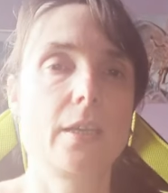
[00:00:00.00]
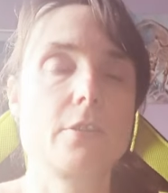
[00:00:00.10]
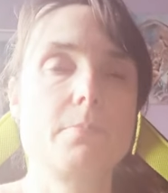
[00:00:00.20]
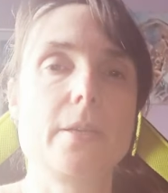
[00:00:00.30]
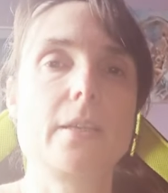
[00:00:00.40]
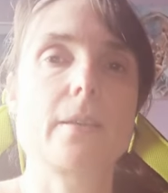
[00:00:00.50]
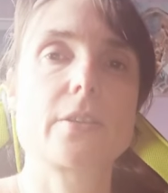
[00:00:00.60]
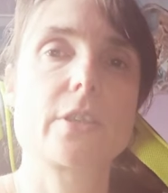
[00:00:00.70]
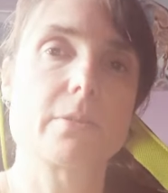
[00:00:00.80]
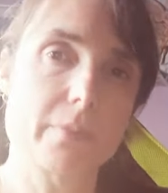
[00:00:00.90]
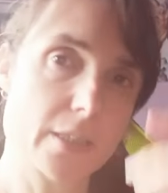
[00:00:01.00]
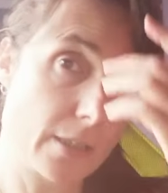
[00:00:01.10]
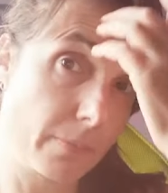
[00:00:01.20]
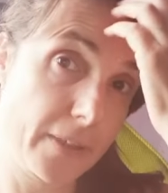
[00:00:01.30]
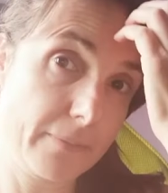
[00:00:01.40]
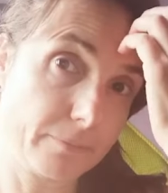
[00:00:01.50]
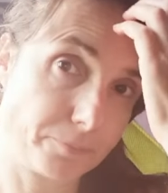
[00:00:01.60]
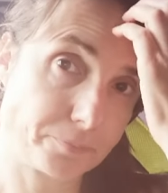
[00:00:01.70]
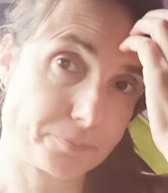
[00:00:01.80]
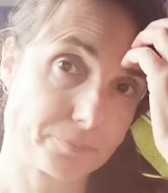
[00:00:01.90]
It'll be as it's meant to be
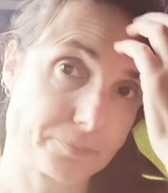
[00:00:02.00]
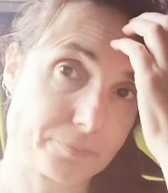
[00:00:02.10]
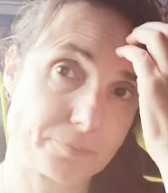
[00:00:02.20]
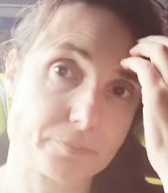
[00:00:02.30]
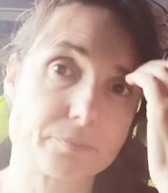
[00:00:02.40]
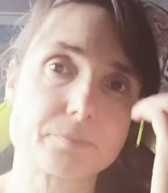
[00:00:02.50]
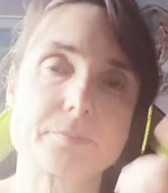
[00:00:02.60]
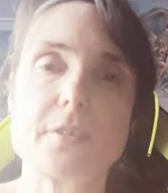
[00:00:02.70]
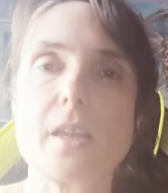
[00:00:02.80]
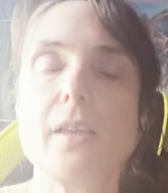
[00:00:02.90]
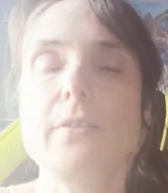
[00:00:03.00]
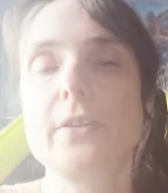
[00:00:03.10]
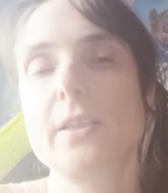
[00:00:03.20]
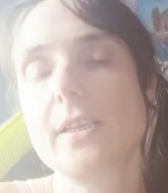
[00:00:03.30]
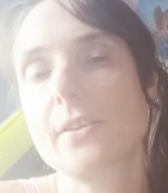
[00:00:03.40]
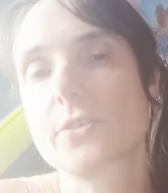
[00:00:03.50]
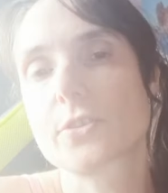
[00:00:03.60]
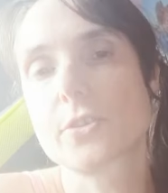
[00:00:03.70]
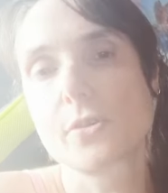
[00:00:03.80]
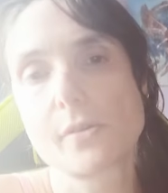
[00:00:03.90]
if it
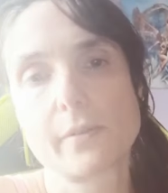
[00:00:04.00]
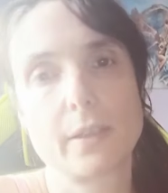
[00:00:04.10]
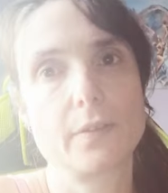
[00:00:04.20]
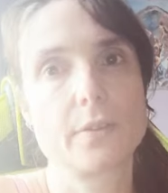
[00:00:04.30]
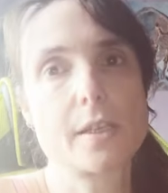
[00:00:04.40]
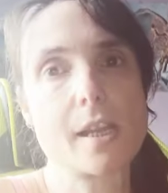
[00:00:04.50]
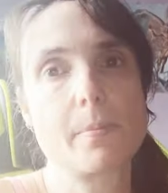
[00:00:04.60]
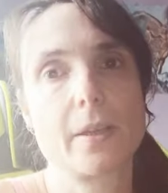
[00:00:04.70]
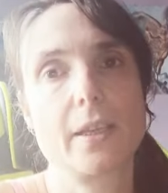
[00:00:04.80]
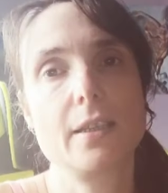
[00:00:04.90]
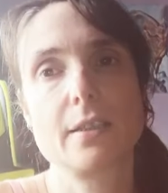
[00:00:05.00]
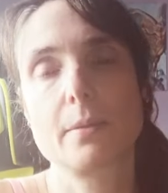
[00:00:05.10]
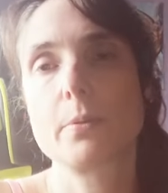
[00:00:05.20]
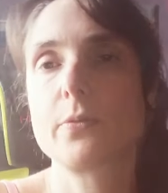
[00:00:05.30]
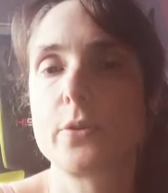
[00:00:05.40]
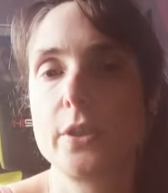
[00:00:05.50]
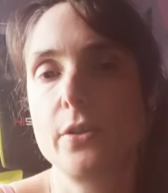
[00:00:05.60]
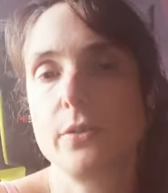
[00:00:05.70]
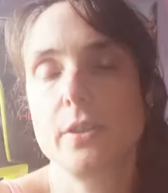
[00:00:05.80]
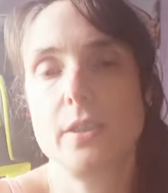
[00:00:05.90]
leads to even deeper healing before
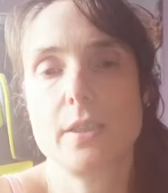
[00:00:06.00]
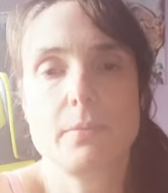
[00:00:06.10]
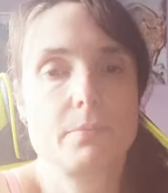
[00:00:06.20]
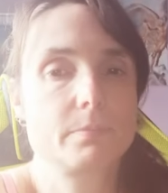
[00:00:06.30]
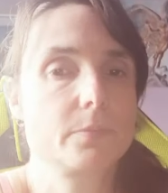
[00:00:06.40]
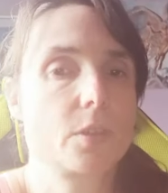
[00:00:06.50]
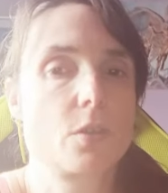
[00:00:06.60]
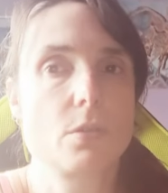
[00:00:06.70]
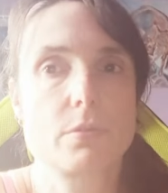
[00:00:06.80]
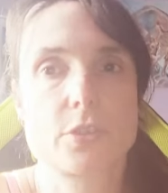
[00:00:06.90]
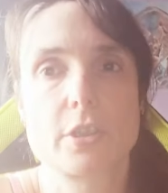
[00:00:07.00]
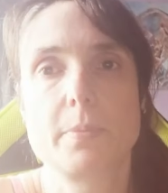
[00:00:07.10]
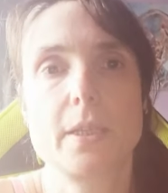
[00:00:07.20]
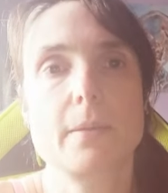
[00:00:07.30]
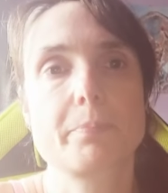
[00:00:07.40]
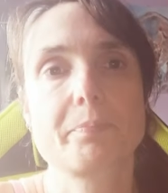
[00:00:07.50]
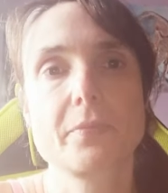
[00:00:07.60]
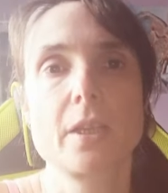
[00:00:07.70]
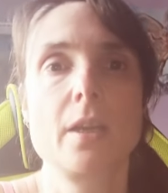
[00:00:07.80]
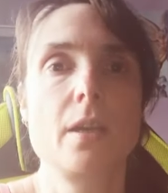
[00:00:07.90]
union, yeah, cool, so be it.
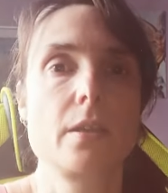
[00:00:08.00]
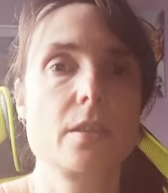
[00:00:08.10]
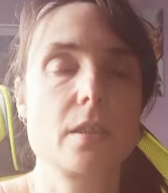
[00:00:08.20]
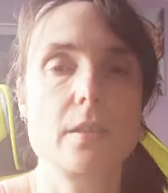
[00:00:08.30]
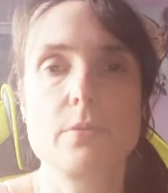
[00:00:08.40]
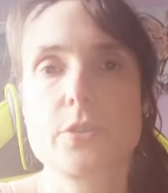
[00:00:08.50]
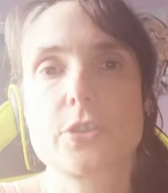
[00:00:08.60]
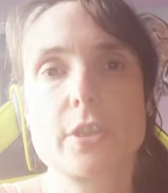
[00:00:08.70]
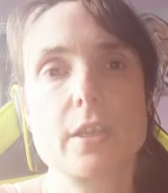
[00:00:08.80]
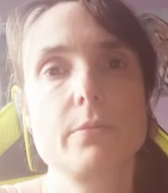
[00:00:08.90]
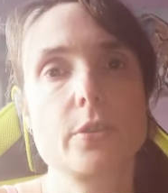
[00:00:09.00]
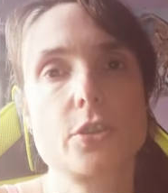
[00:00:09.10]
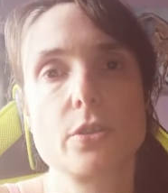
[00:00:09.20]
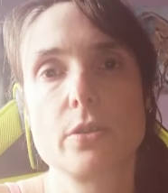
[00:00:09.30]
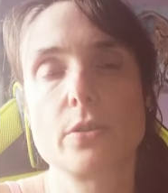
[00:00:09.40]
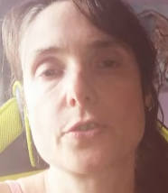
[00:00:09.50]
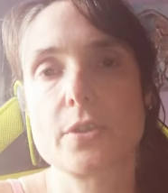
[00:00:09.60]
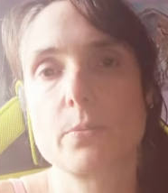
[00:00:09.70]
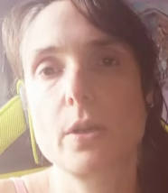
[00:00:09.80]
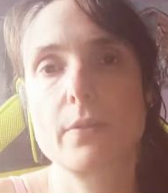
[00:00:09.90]
You'll only receive what's
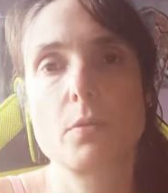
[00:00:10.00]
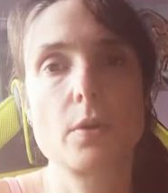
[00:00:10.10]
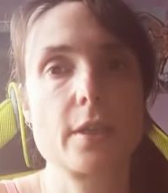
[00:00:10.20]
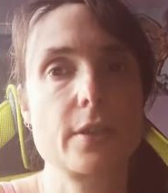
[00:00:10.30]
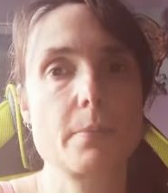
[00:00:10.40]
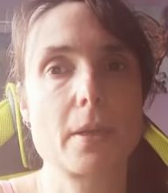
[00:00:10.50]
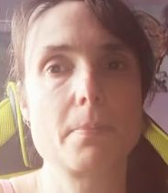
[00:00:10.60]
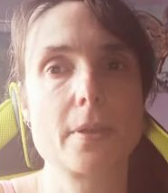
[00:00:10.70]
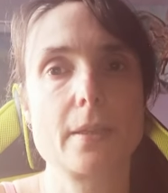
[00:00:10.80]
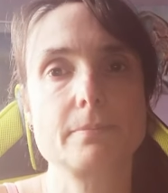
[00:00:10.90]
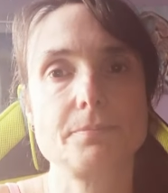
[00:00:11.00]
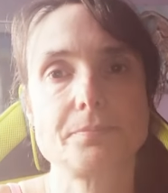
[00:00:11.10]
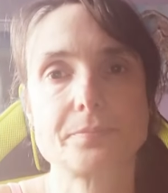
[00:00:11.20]
yours in whatever way that may be.